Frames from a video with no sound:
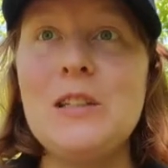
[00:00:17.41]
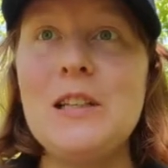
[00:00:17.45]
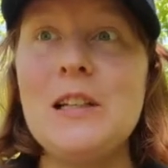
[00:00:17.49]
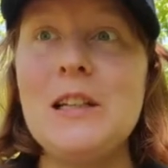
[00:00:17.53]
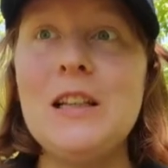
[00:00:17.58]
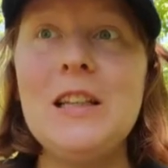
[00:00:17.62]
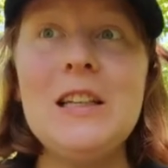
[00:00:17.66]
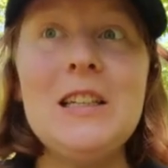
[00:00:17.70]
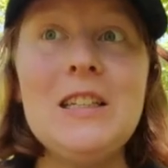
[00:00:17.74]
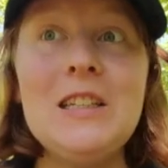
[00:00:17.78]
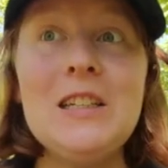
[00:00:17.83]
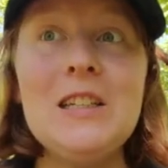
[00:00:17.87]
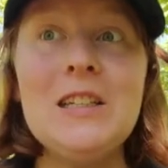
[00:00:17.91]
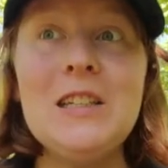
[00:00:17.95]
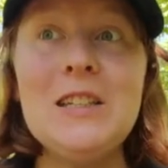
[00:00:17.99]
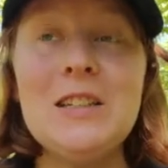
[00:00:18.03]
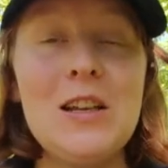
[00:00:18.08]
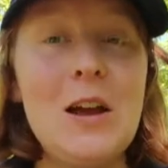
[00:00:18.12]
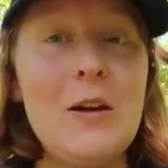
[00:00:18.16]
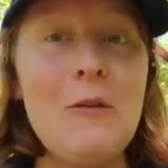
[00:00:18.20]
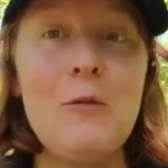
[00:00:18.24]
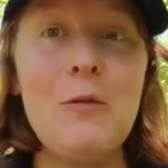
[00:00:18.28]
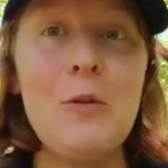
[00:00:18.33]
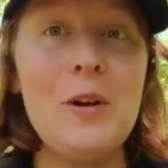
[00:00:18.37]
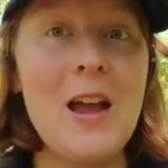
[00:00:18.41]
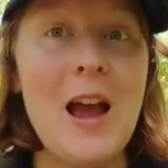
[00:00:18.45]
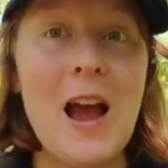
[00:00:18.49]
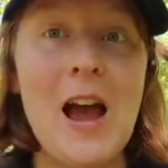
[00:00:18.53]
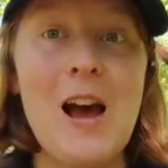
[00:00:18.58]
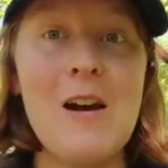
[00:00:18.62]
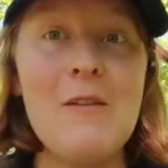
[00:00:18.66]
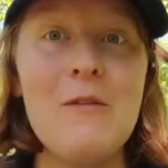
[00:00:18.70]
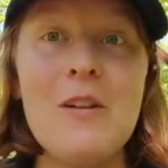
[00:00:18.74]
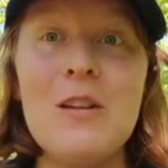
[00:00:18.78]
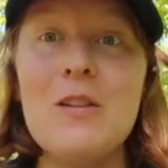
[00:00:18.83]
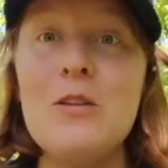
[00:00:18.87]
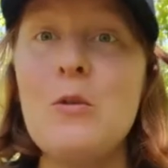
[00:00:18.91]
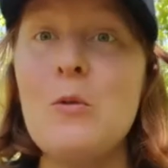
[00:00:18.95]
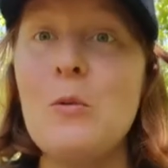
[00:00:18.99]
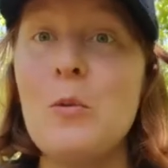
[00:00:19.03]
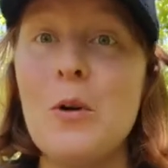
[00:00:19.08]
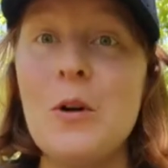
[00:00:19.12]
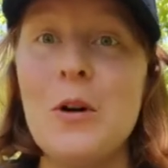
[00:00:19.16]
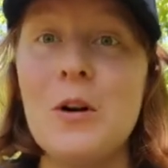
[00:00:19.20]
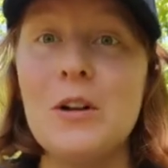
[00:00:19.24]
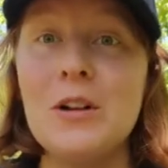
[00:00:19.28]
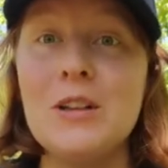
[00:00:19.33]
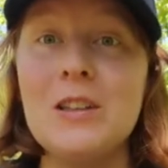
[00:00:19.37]
delicious stuff we have in the
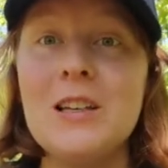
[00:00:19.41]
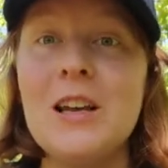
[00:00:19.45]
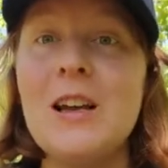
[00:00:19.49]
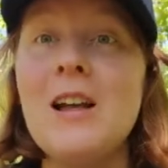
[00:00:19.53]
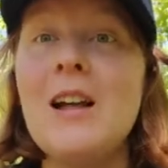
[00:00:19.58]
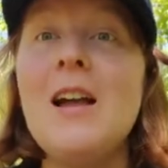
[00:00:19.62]
world.